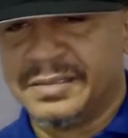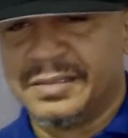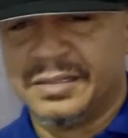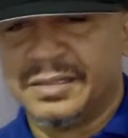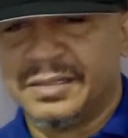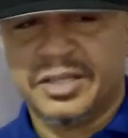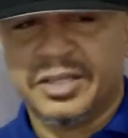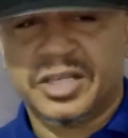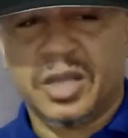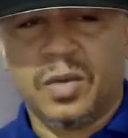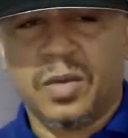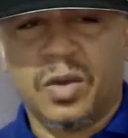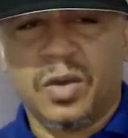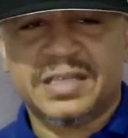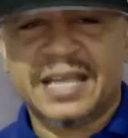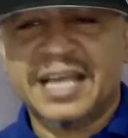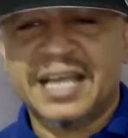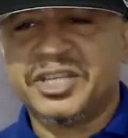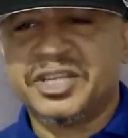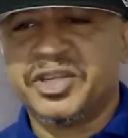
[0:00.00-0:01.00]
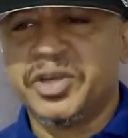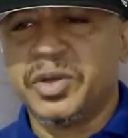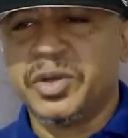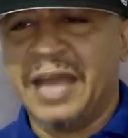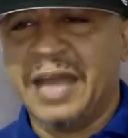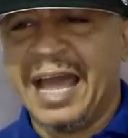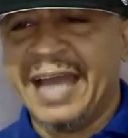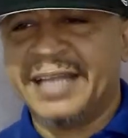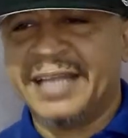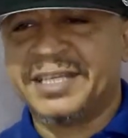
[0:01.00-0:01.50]
Someone says, do you
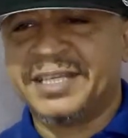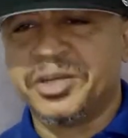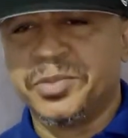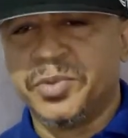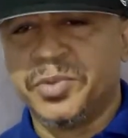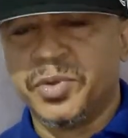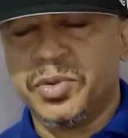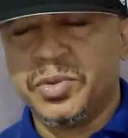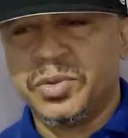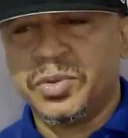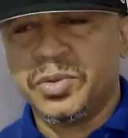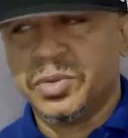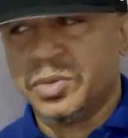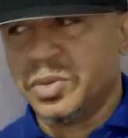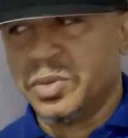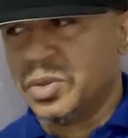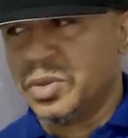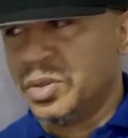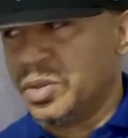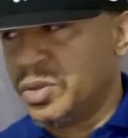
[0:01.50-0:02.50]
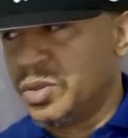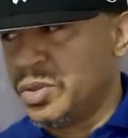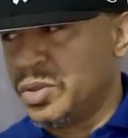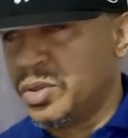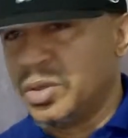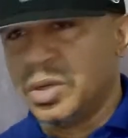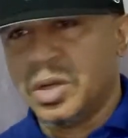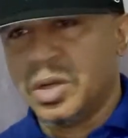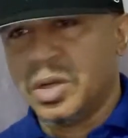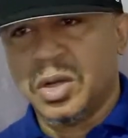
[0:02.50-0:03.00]
like Tinubu?
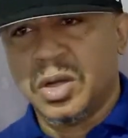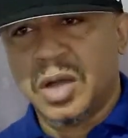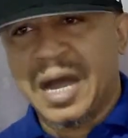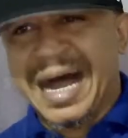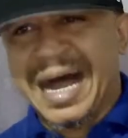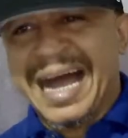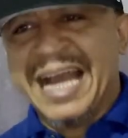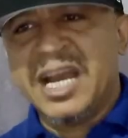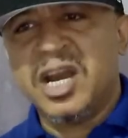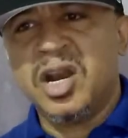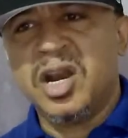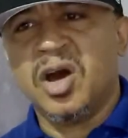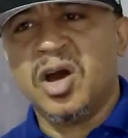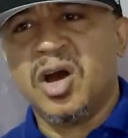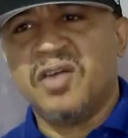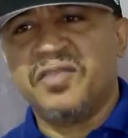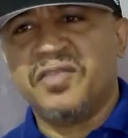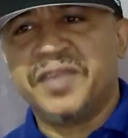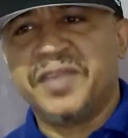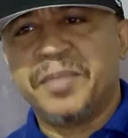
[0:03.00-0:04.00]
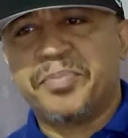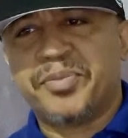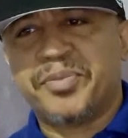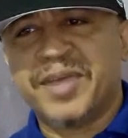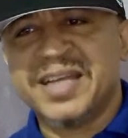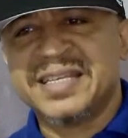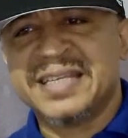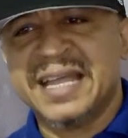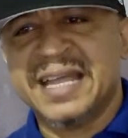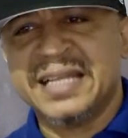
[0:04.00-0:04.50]
I love the
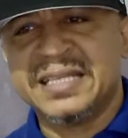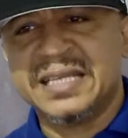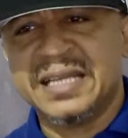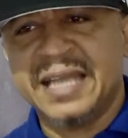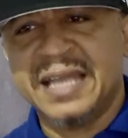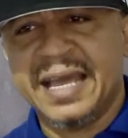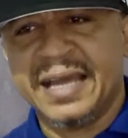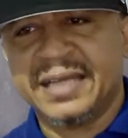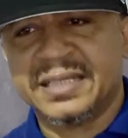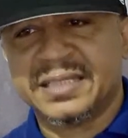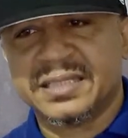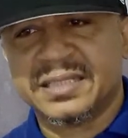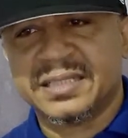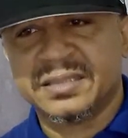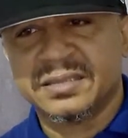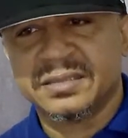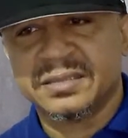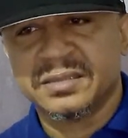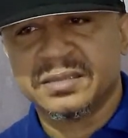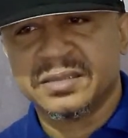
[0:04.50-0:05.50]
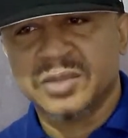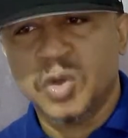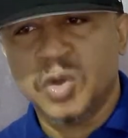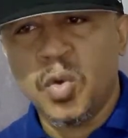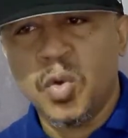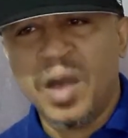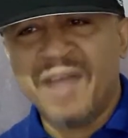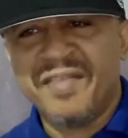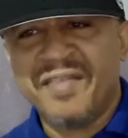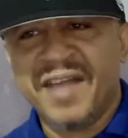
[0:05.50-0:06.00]
president-elect,
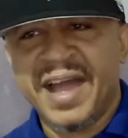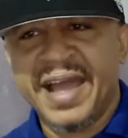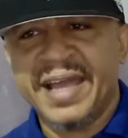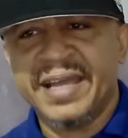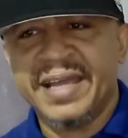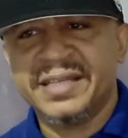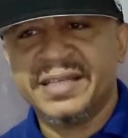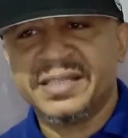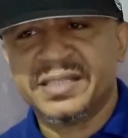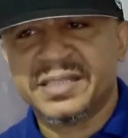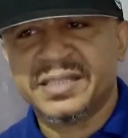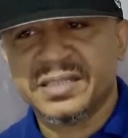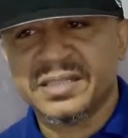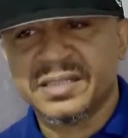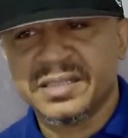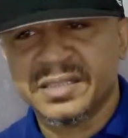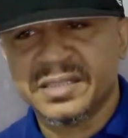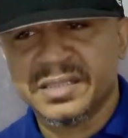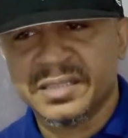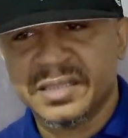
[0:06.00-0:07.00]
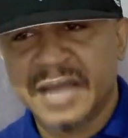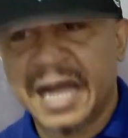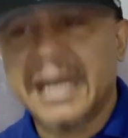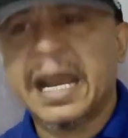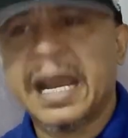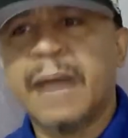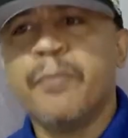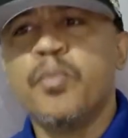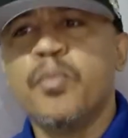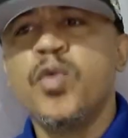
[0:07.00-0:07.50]
whoever he is,
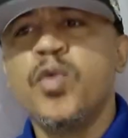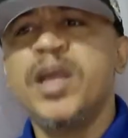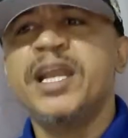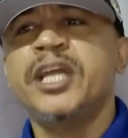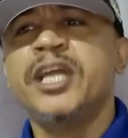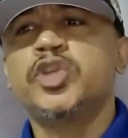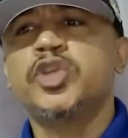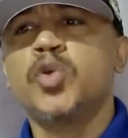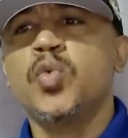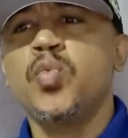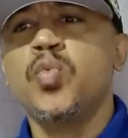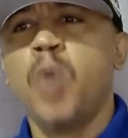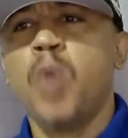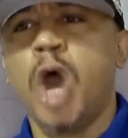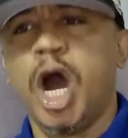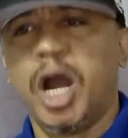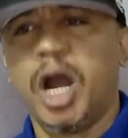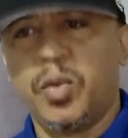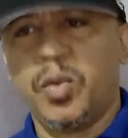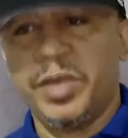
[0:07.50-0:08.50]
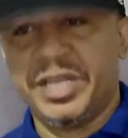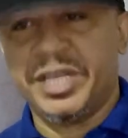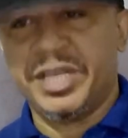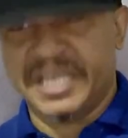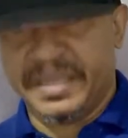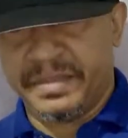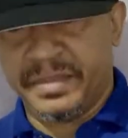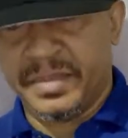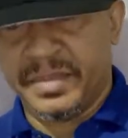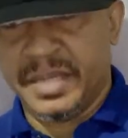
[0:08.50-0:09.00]
and I'm willing to work with him.